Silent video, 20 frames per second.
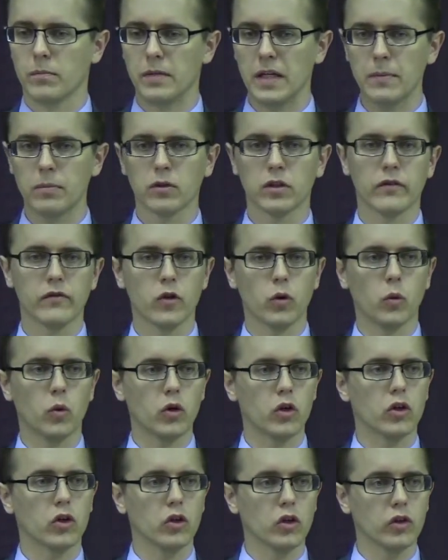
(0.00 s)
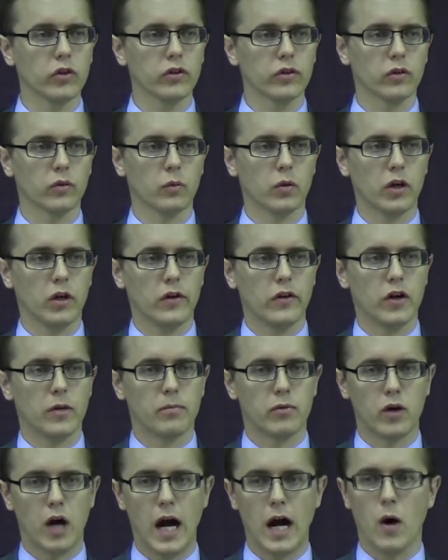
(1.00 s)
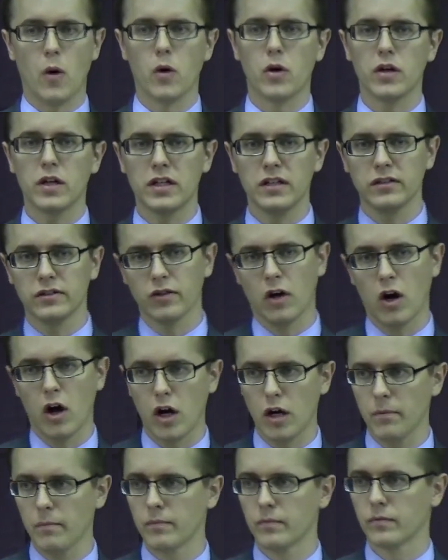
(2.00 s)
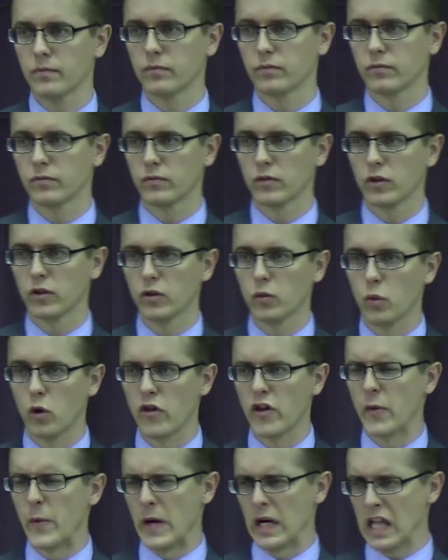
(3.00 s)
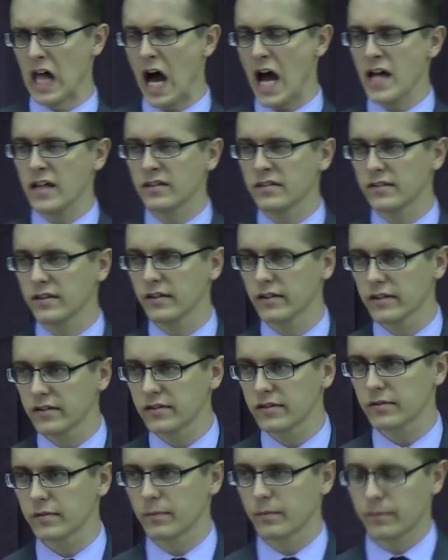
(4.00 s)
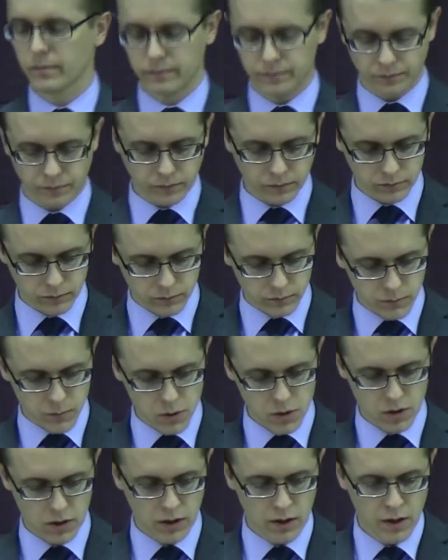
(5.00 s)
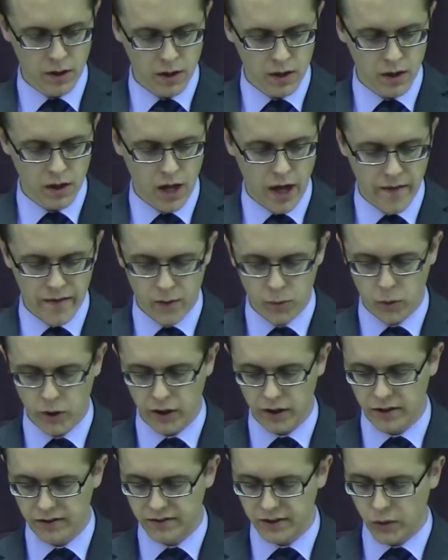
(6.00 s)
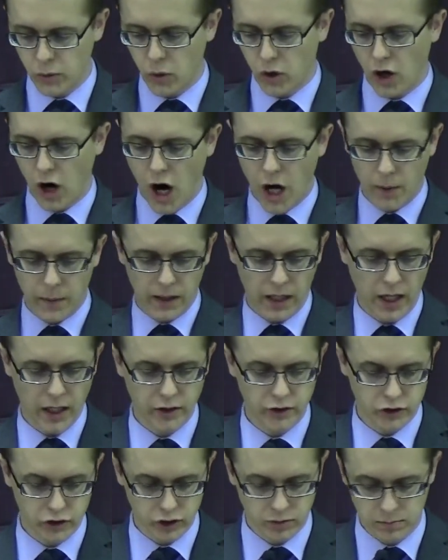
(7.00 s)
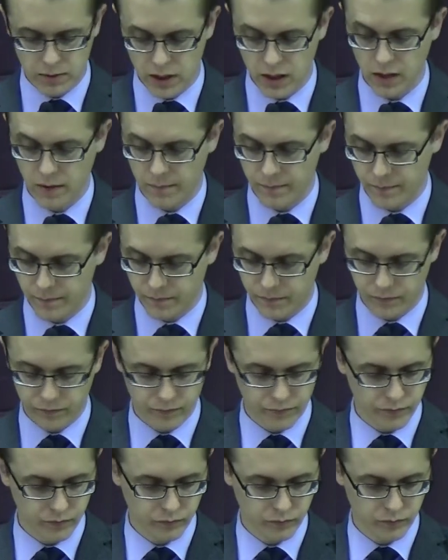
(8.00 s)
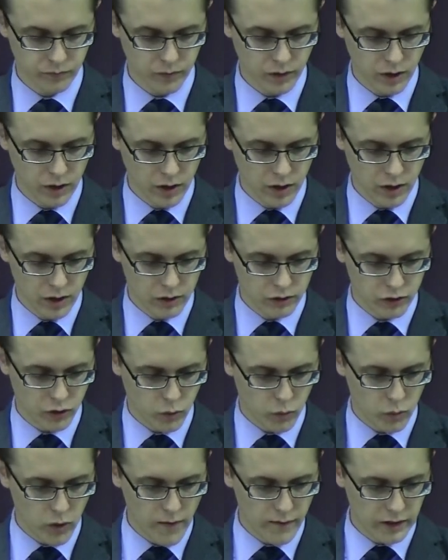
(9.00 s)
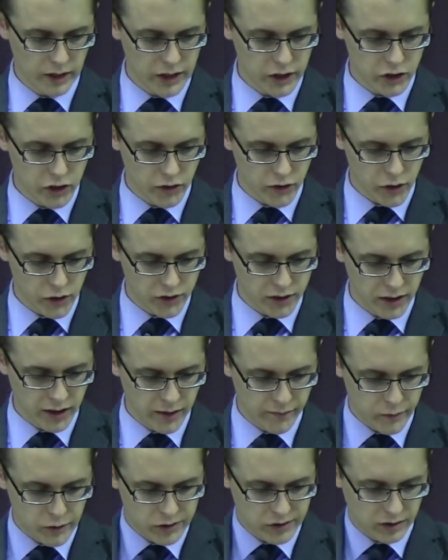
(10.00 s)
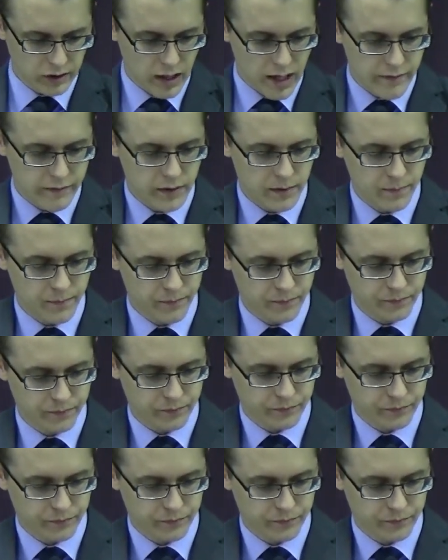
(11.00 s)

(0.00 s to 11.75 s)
people of the world, where their priorities are, where their reliance is, and then we're going to see where our reliance should be. So Revelation thirteen and verse eleven.